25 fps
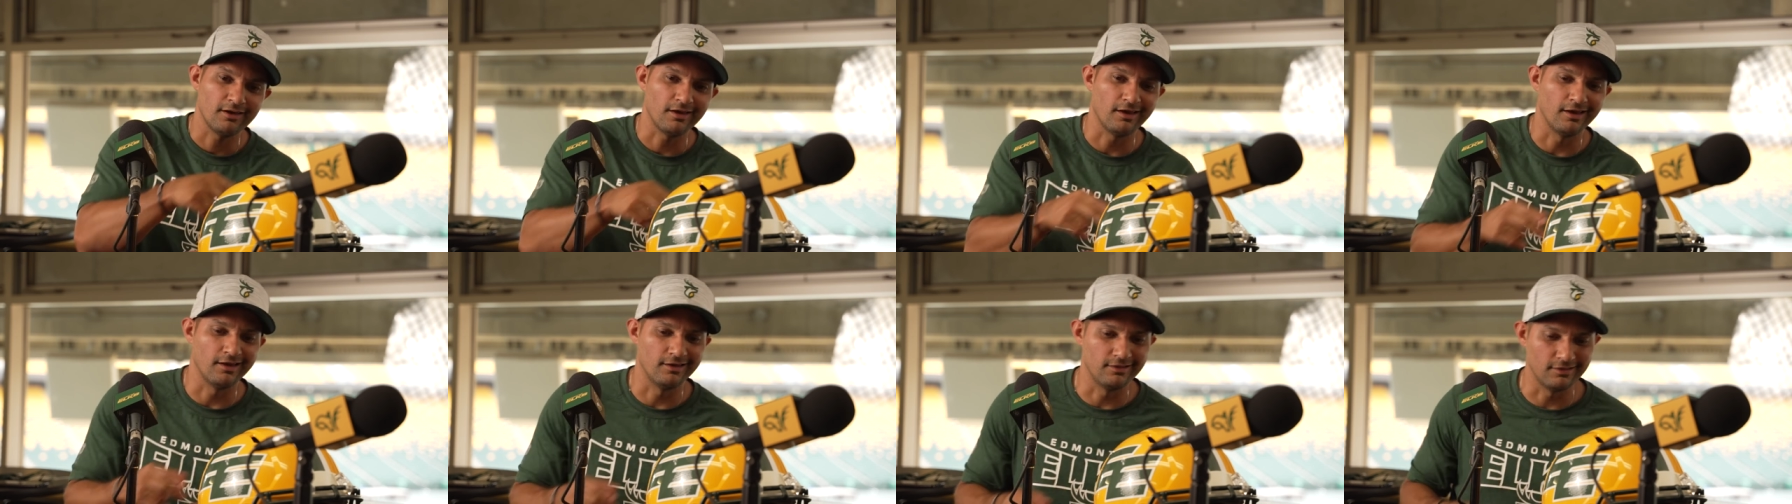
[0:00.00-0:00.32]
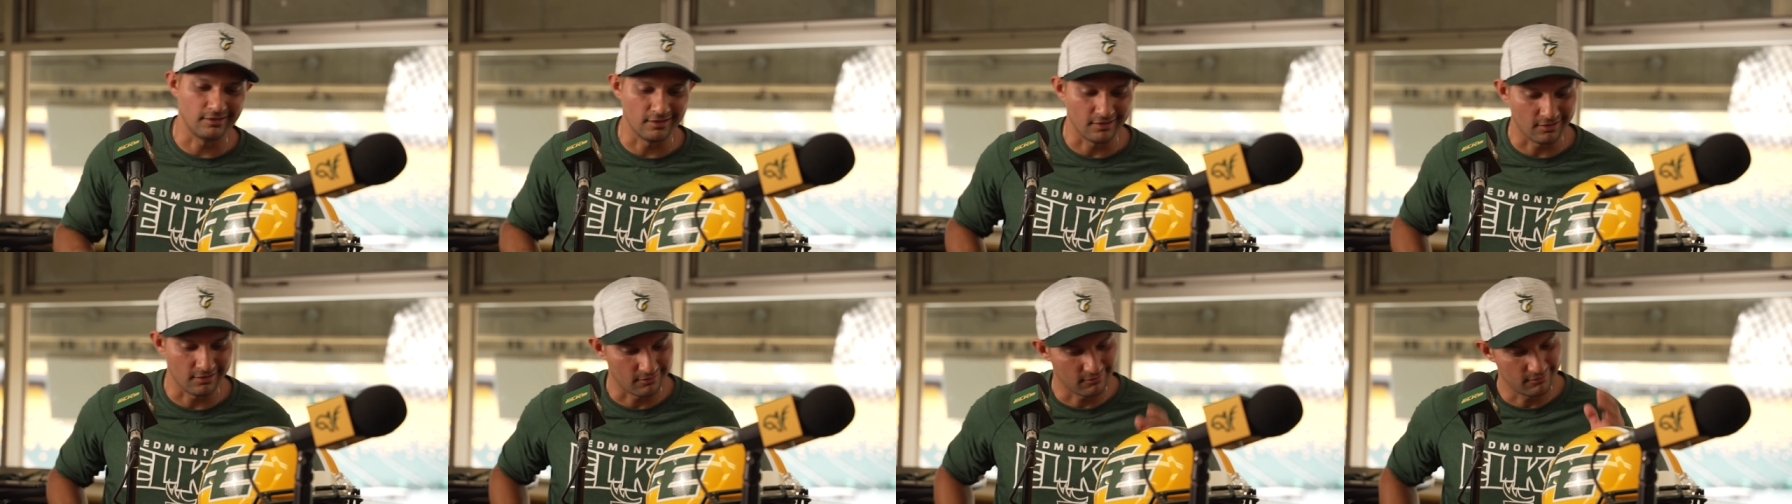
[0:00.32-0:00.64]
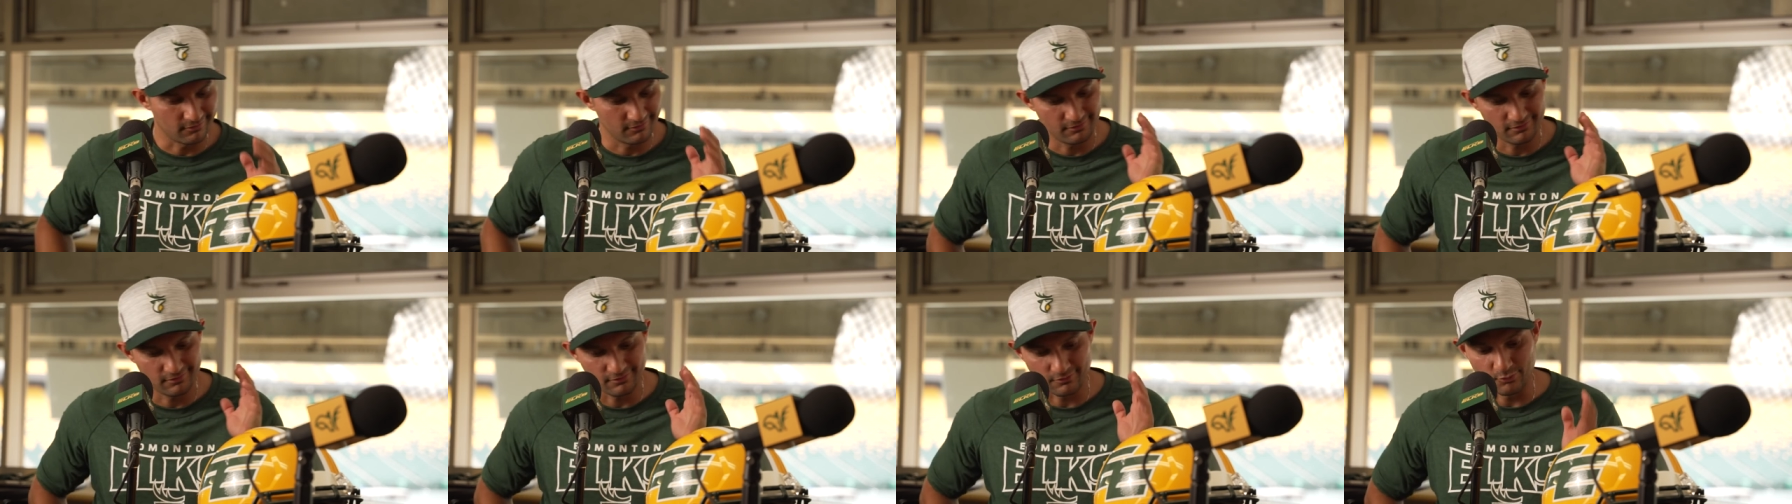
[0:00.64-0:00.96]
and then
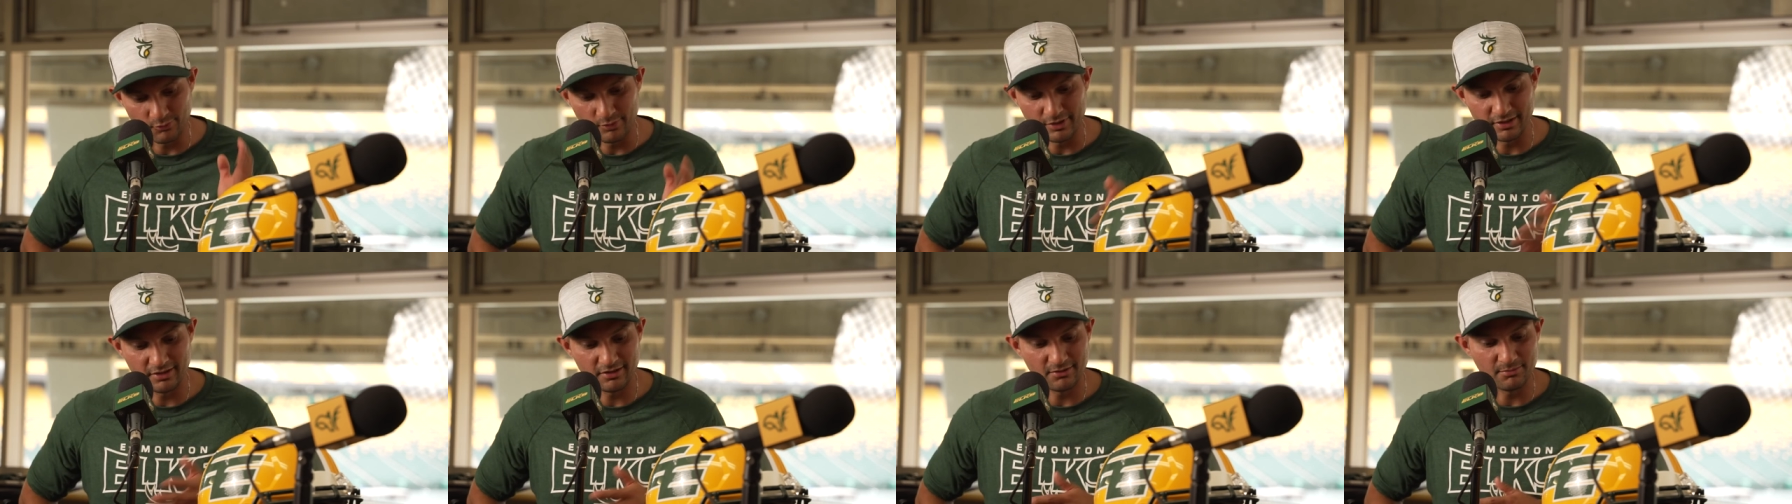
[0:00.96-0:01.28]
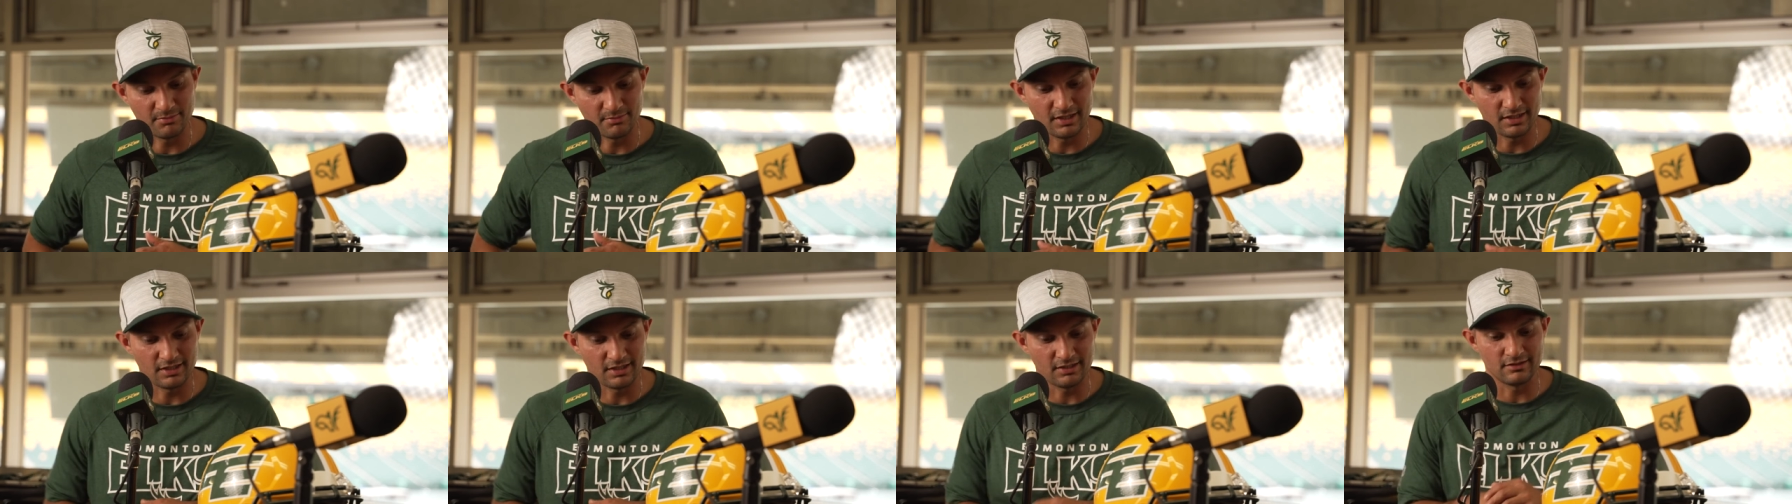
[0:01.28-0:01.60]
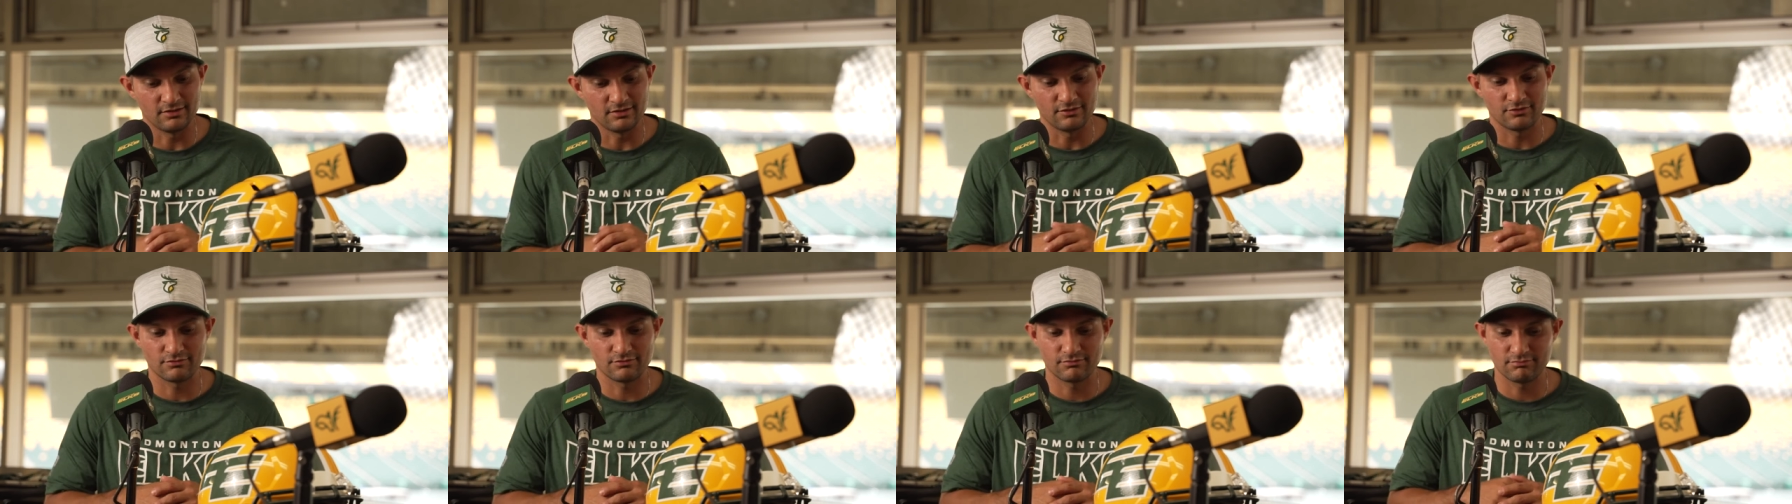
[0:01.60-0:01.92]
we ended up making
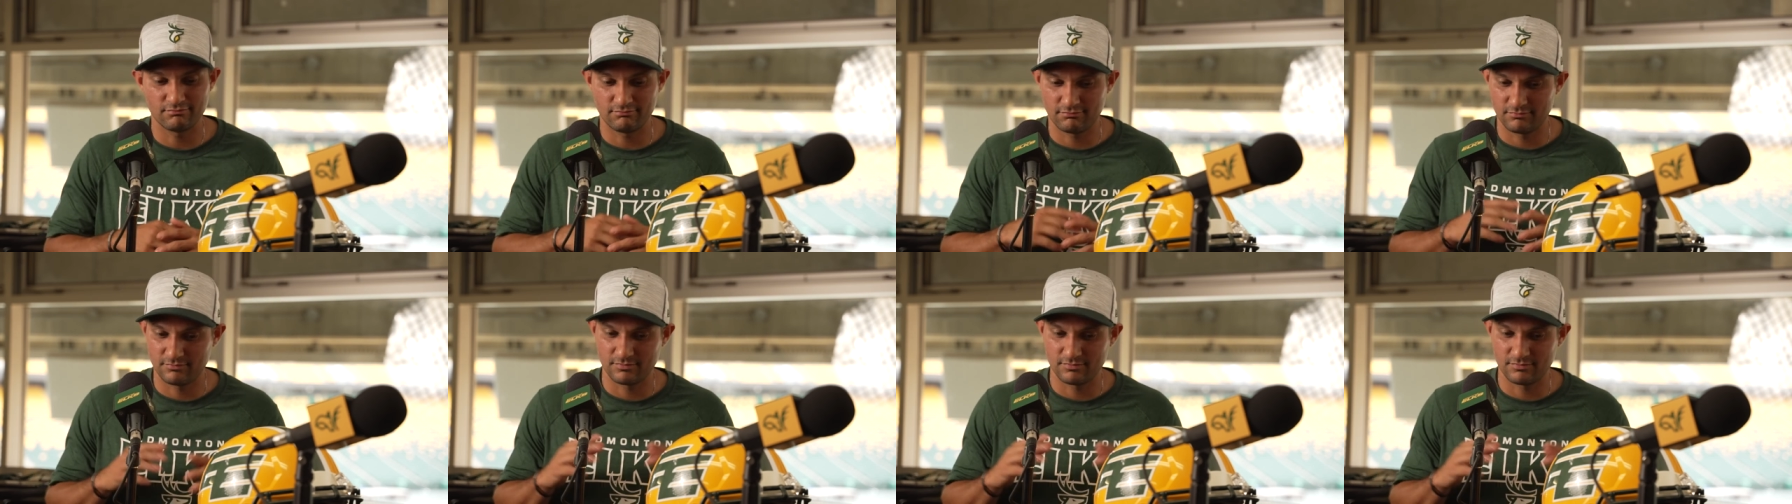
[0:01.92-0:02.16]
this